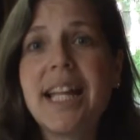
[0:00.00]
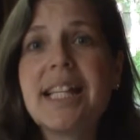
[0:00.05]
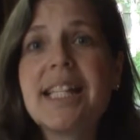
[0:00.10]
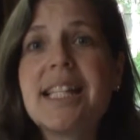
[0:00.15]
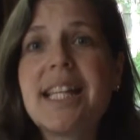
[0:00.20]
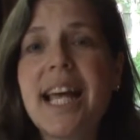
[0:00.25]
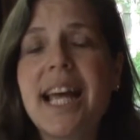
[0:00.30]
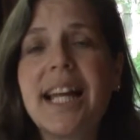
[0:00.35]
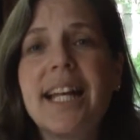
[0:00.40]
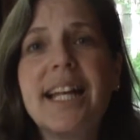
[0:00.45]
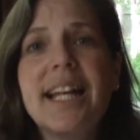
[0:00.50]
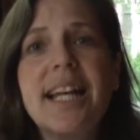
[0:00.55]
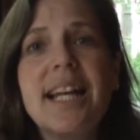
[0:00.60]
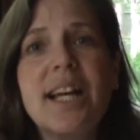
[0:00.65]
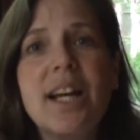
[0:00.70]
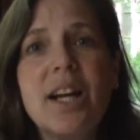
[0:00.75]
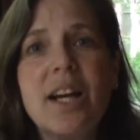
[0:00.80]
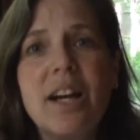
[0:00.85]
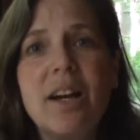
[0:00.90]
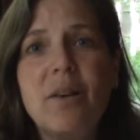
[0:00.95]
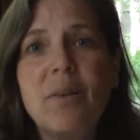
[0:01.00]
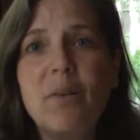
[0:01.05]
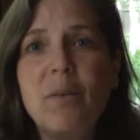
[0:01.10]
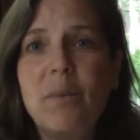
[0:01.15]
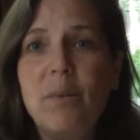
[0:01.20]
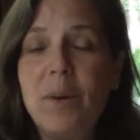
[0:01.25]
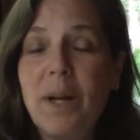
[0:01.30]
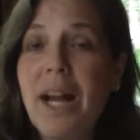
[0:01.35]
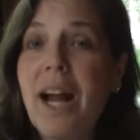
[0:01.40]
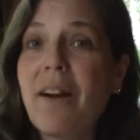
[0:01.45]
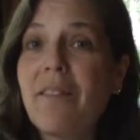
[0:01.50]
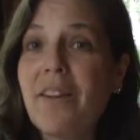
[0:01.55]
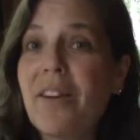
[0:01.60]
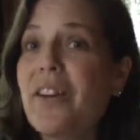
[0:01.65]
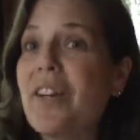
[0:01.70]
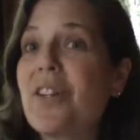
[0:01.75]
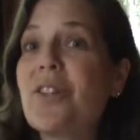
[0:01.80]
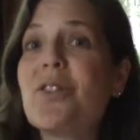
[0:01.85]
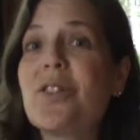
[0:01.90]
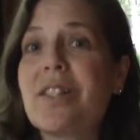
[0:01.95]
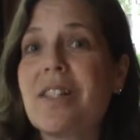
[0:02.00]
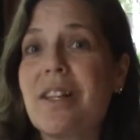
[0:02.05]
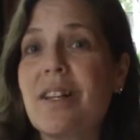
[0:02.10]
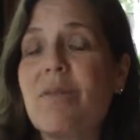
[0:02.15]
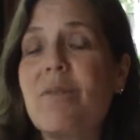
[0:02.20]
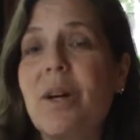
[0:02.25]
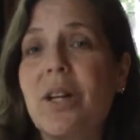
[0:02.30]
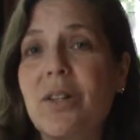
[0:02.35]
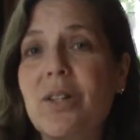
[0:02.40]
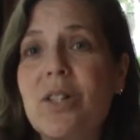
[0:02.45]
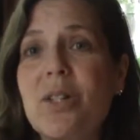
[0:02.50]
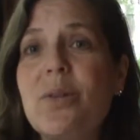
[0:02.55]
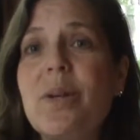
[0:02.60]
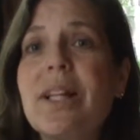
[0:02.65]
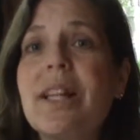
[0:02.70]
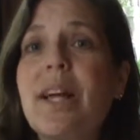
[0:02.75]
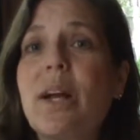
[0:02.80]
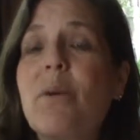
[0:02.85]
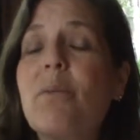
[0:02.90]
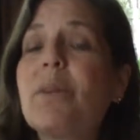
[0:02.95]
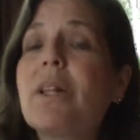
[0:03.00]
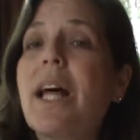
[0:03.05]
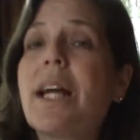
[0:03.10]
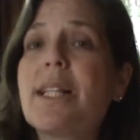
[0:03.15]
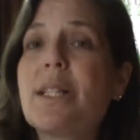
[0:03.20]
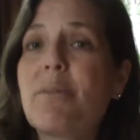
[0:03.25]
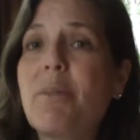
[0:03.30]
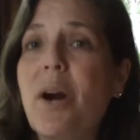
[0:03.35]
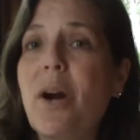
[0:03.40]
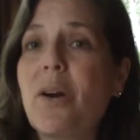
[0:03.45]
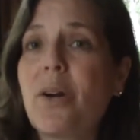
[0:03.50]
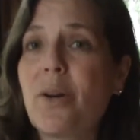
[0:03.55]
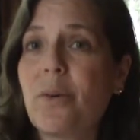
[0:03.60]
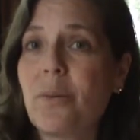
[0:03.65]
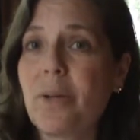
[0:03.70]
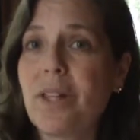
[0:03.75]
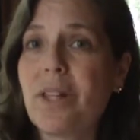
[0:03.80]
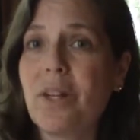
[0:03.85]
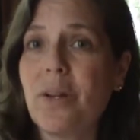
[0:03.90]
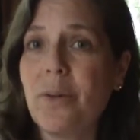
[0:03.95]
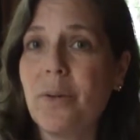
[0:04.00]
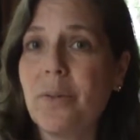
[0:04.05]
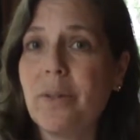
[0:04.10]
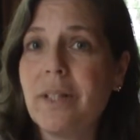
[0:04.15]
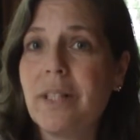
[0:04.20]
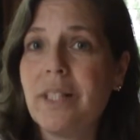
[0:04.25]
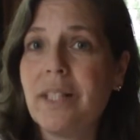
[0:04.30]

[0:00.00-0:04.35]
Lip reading: And said, we are very interested in what you're doing there and would like to partner with you.